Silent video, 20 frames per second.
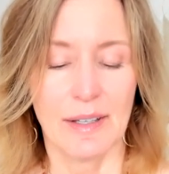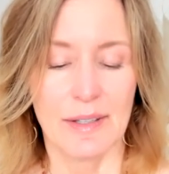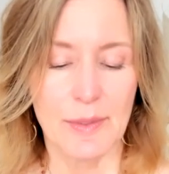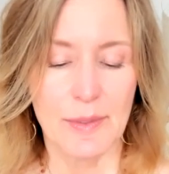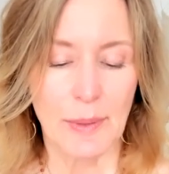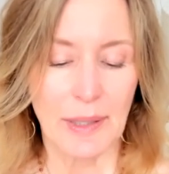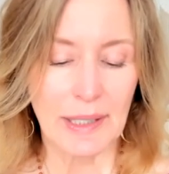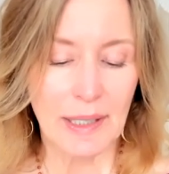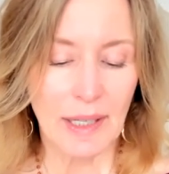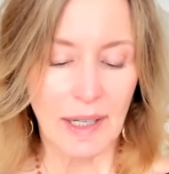
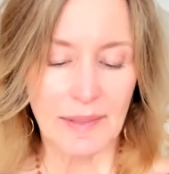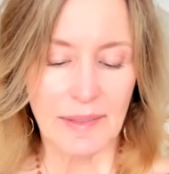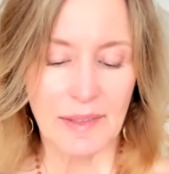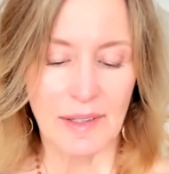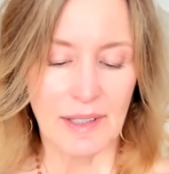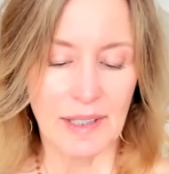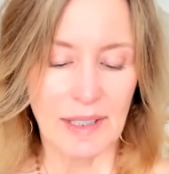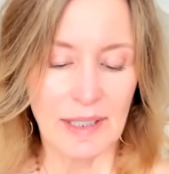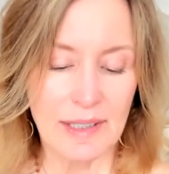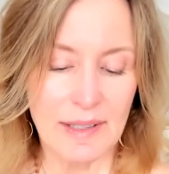So I got
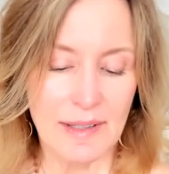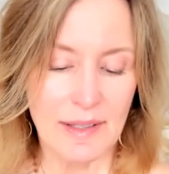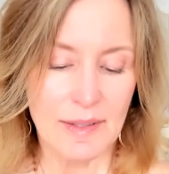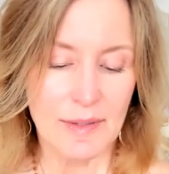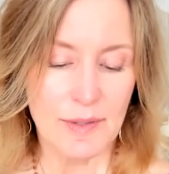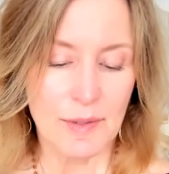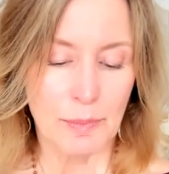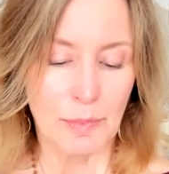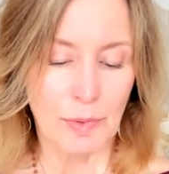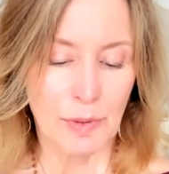the hit
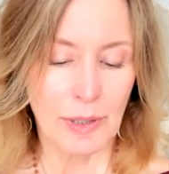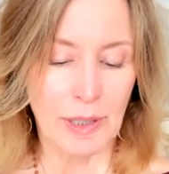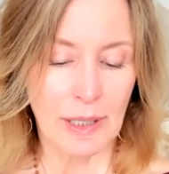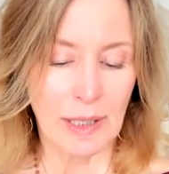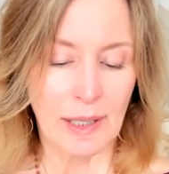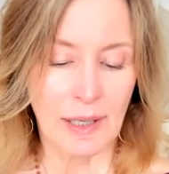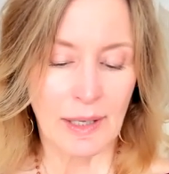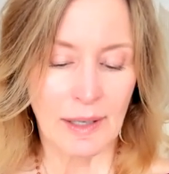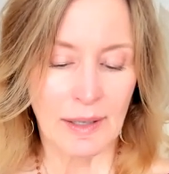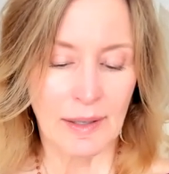this
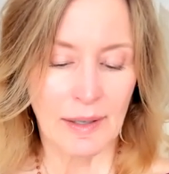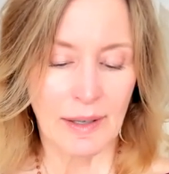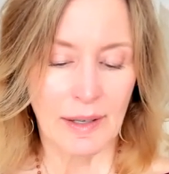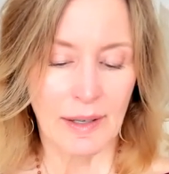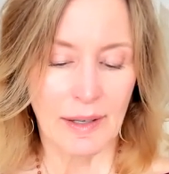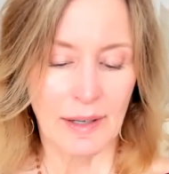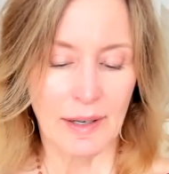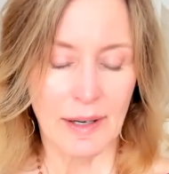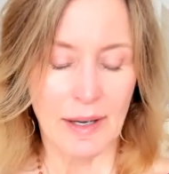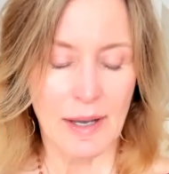morning
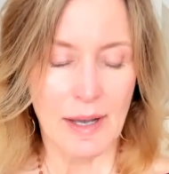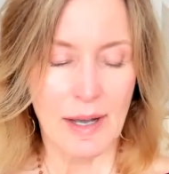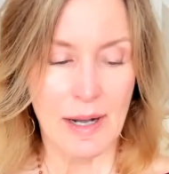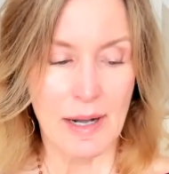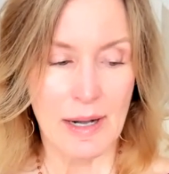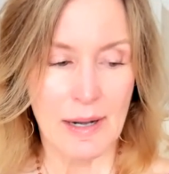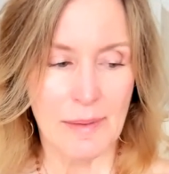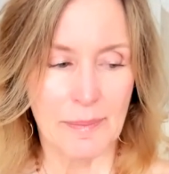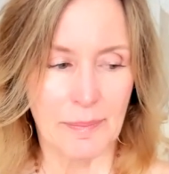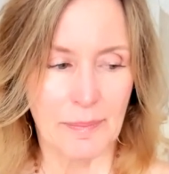
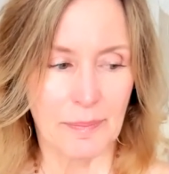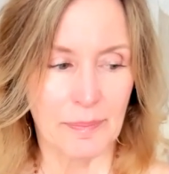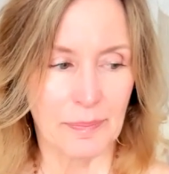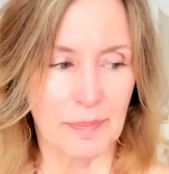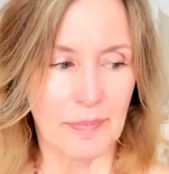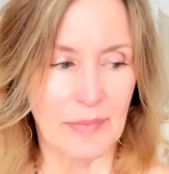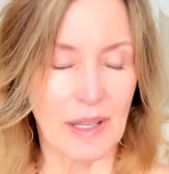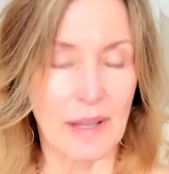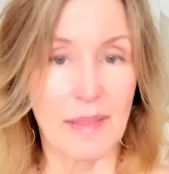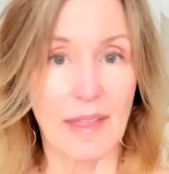um,
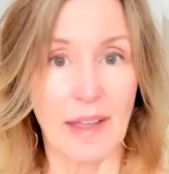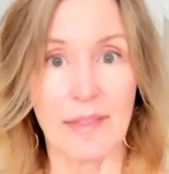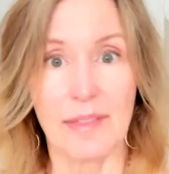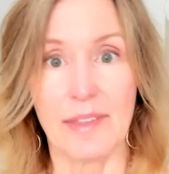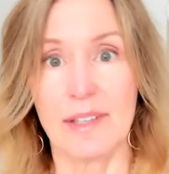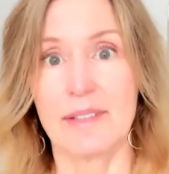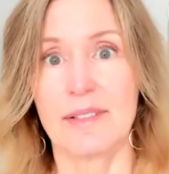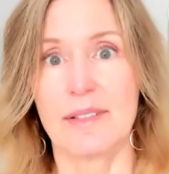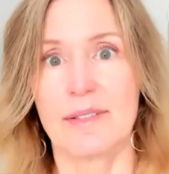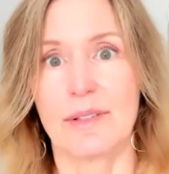that
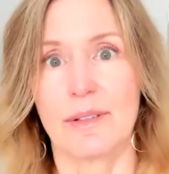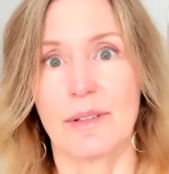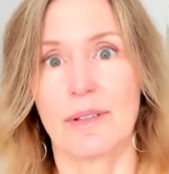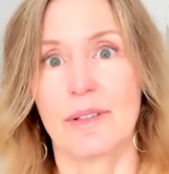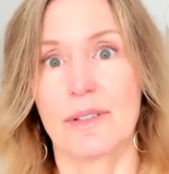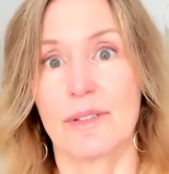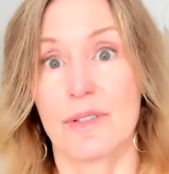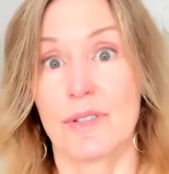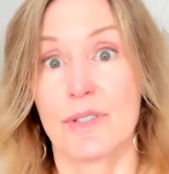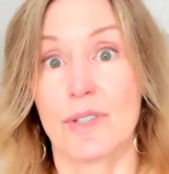this
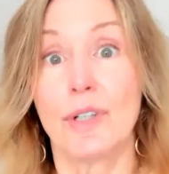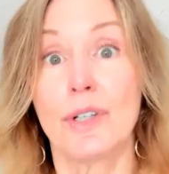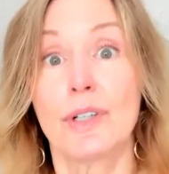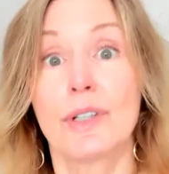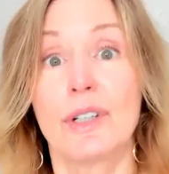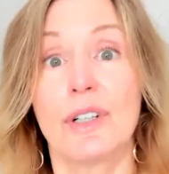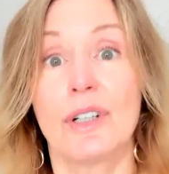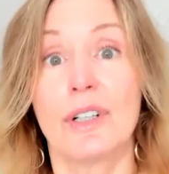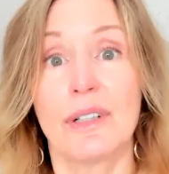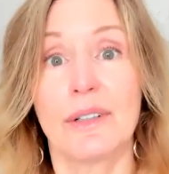
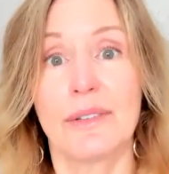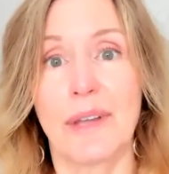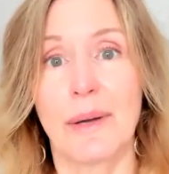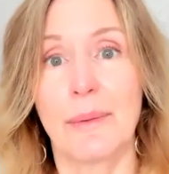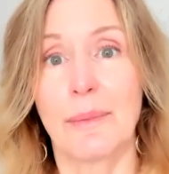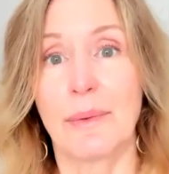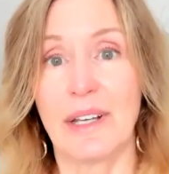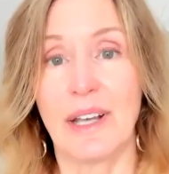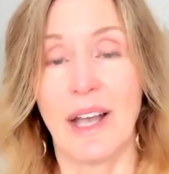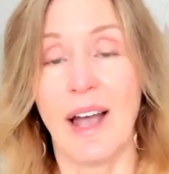circle
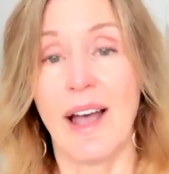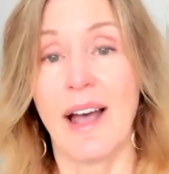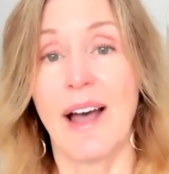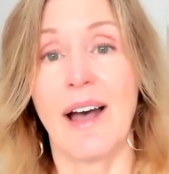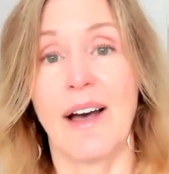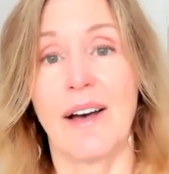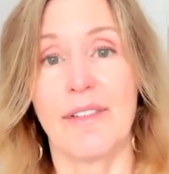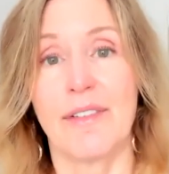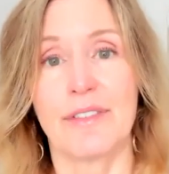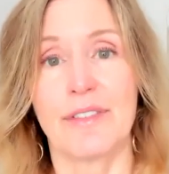that we
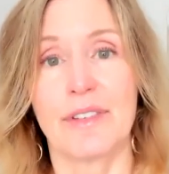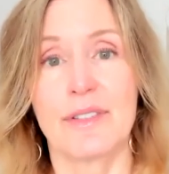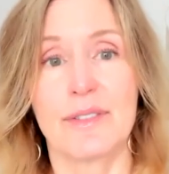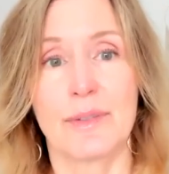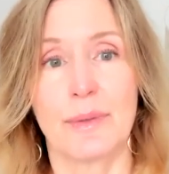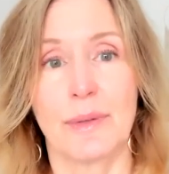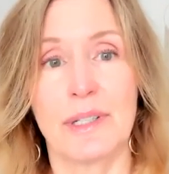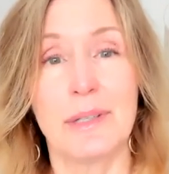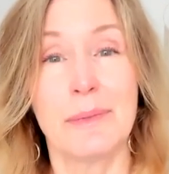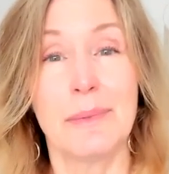have is
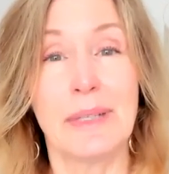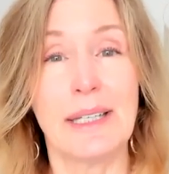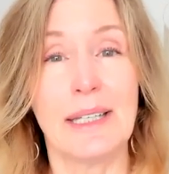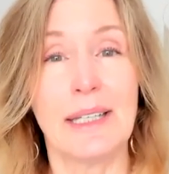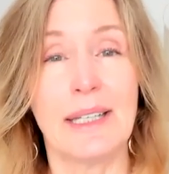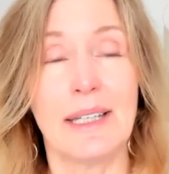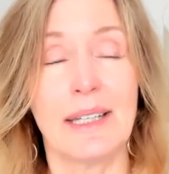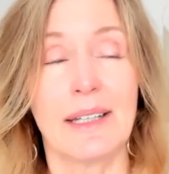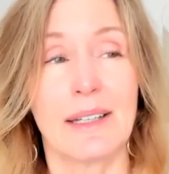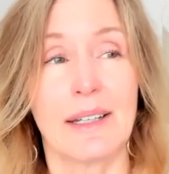going to
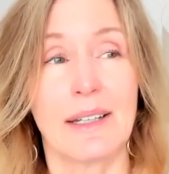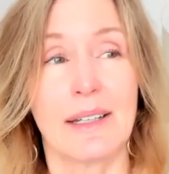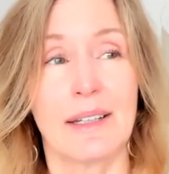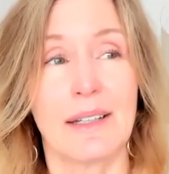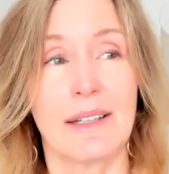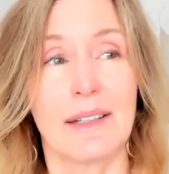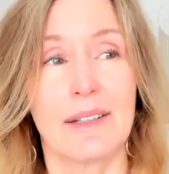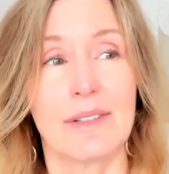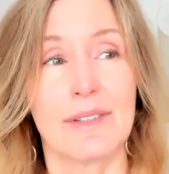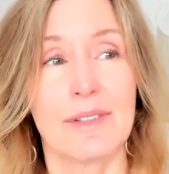be
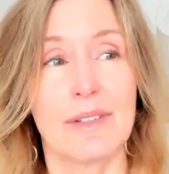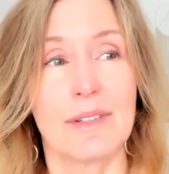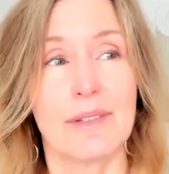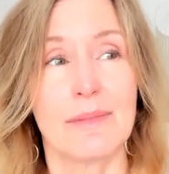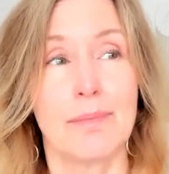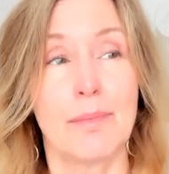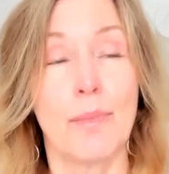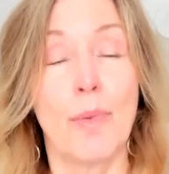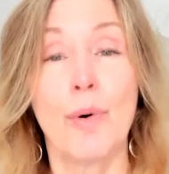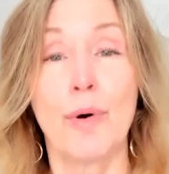
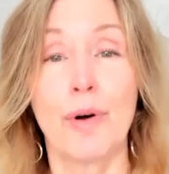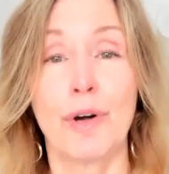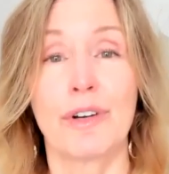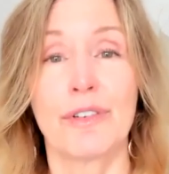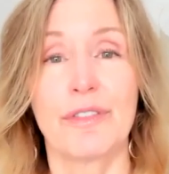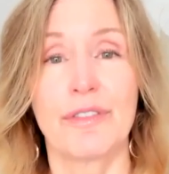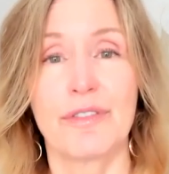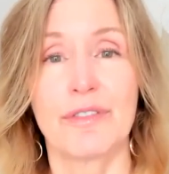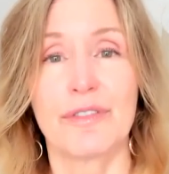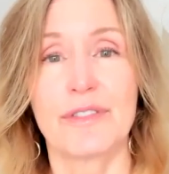
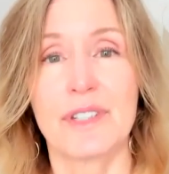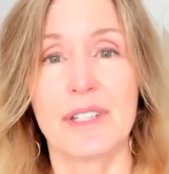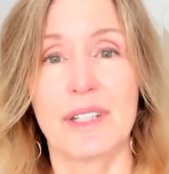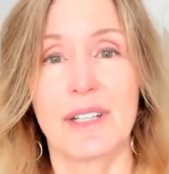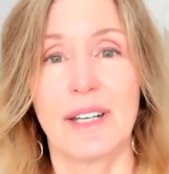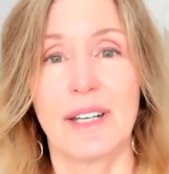morphed